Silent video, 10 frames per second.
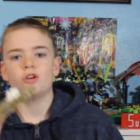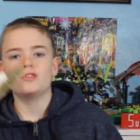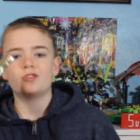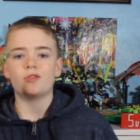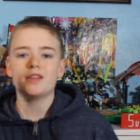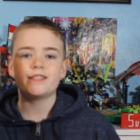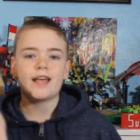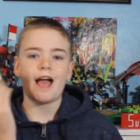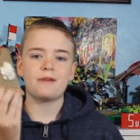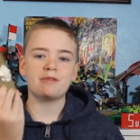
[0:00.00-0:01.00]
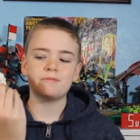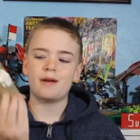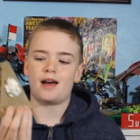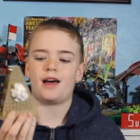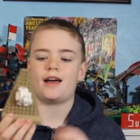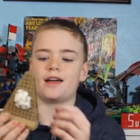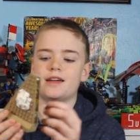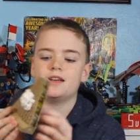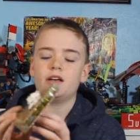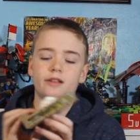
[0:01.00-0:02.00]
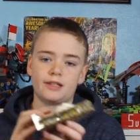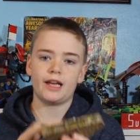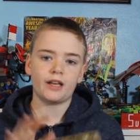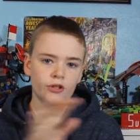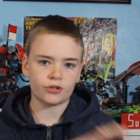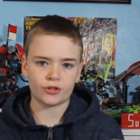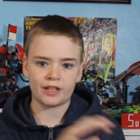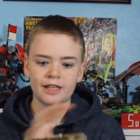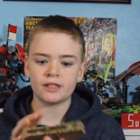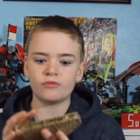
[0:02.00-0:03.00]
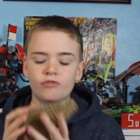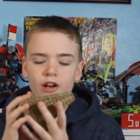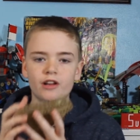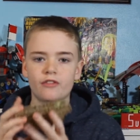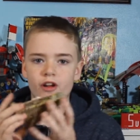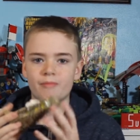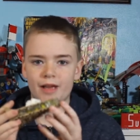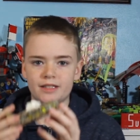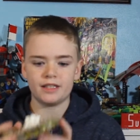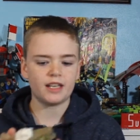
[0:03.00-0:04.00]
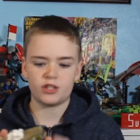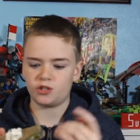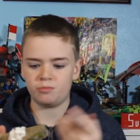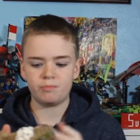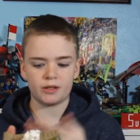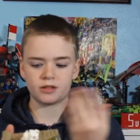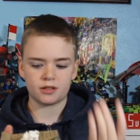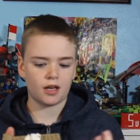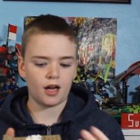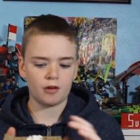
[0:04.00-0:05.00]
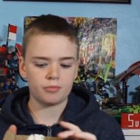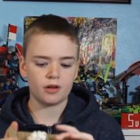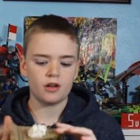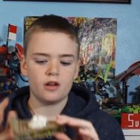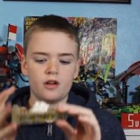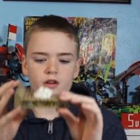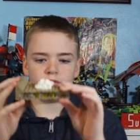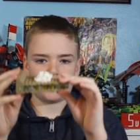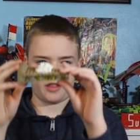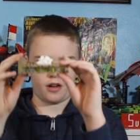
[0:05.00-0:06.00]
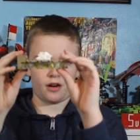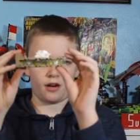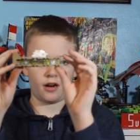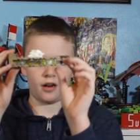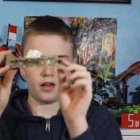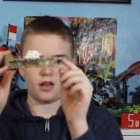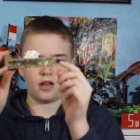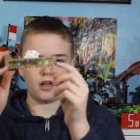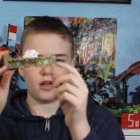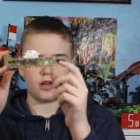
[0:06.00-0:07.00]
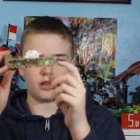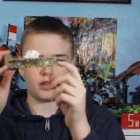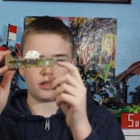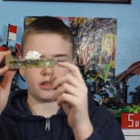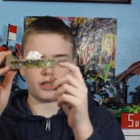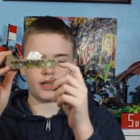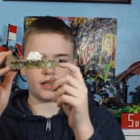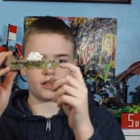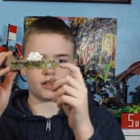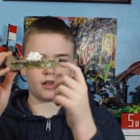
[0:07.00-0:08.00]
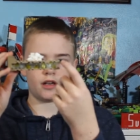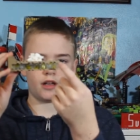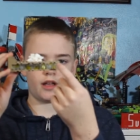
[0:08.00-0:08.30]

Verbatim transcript: So this apple pie, like our turkey, it's very, very basic. It just built up with our clear